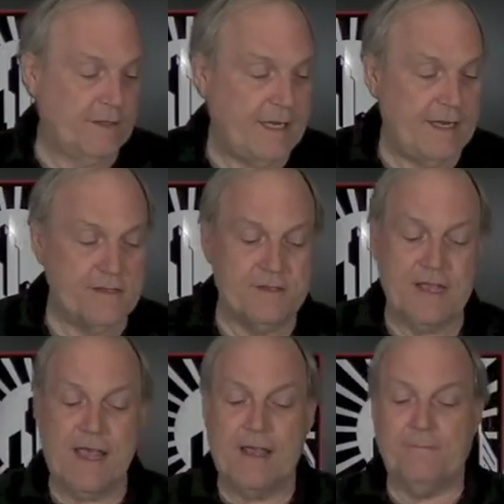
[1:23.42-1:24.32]
is
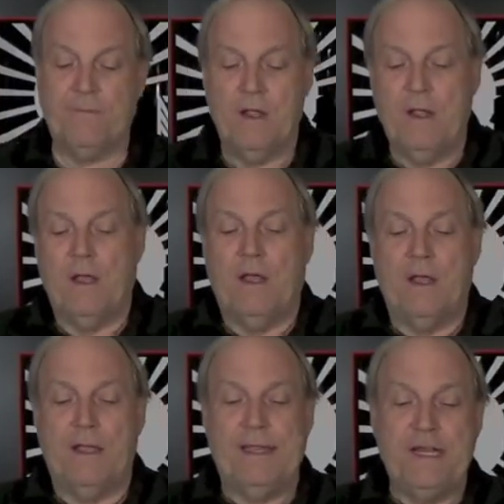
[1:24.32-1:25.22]
that
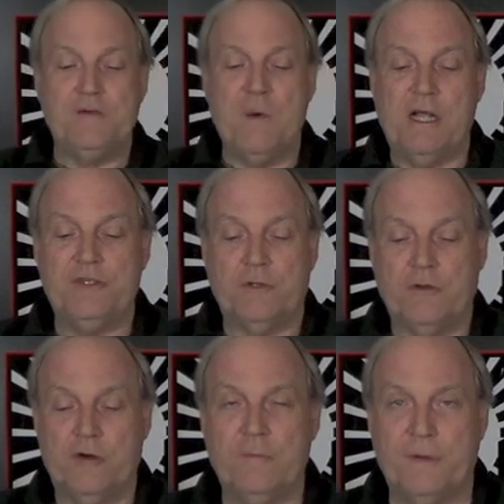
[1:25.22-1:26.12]
each module
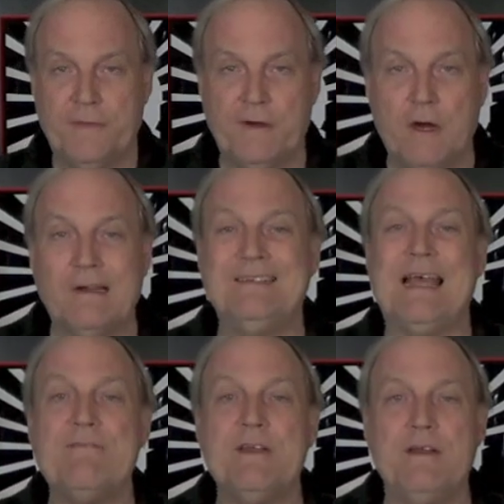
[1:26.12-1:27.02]
group, there are
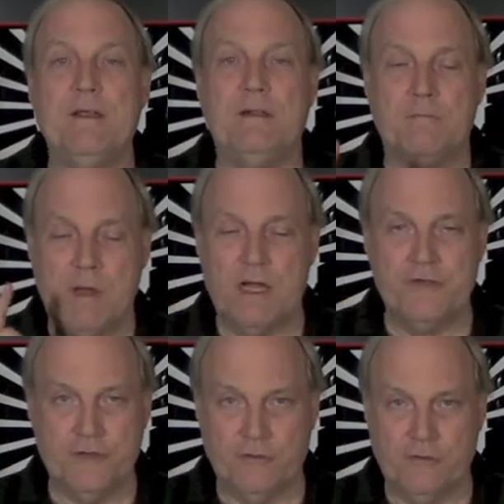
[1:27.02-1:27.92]
11
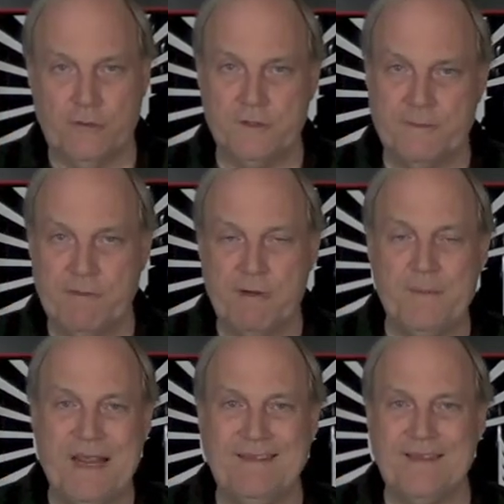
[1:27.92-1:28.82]
module groups. Let me
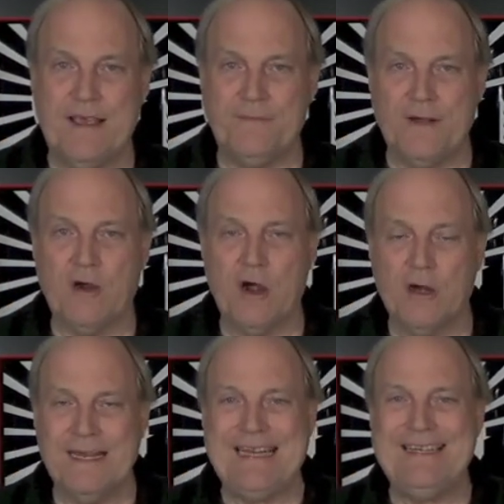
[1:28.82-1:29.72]
repeat that. There
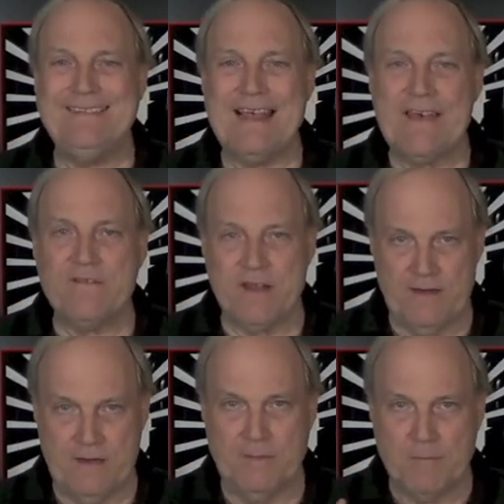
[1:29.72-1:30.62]
are
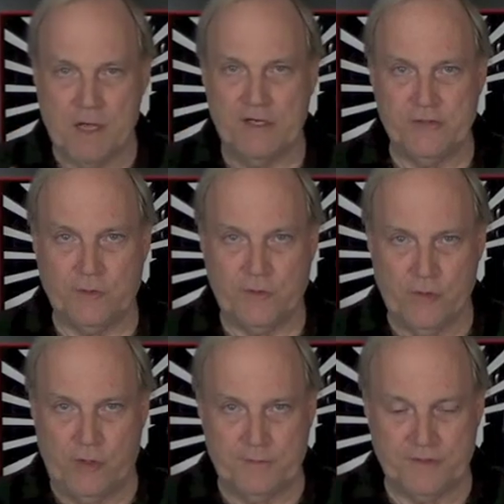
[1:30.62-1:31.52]
11 module
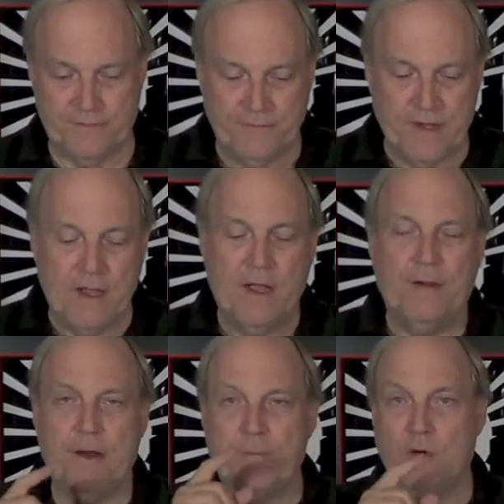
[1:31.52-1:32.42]
groups,
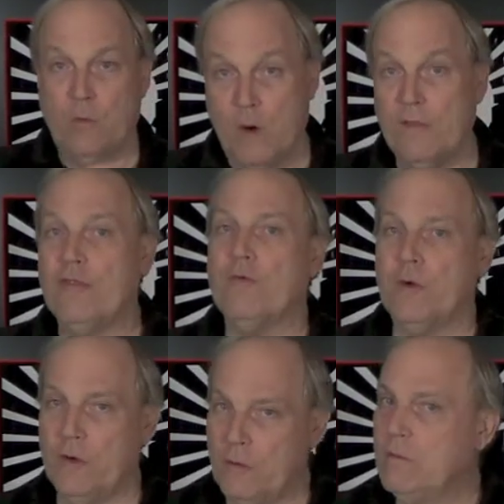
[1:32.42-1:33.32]
numbered 1
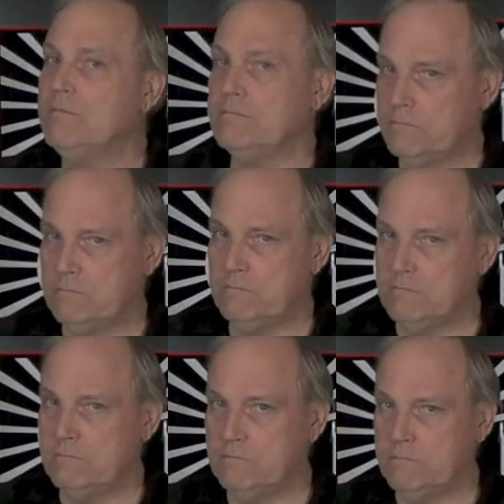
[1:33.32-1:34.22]
through
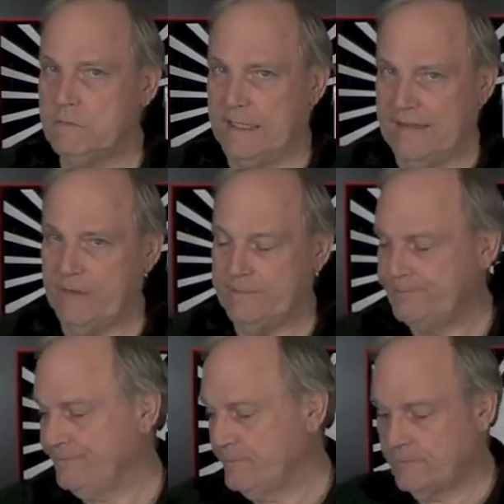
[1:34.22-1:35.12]
11.
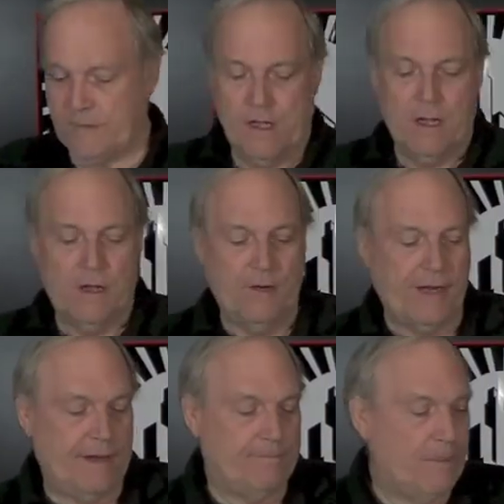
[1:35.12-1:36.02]

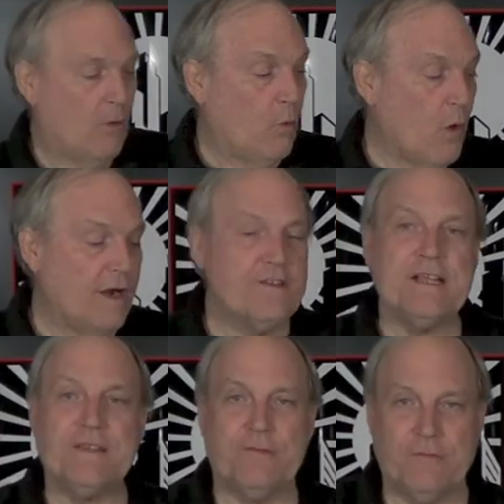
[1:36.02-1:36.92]
Okay, 1 is
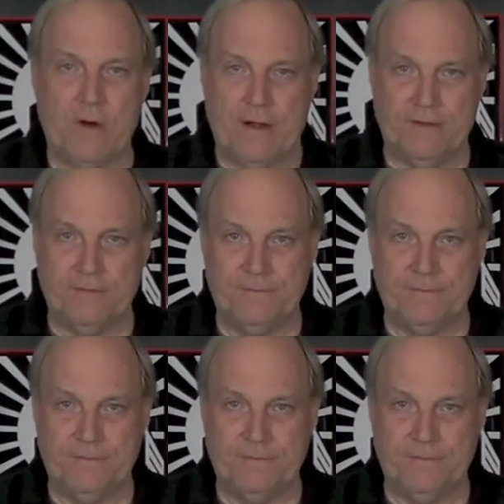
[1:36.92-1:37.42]
at the front.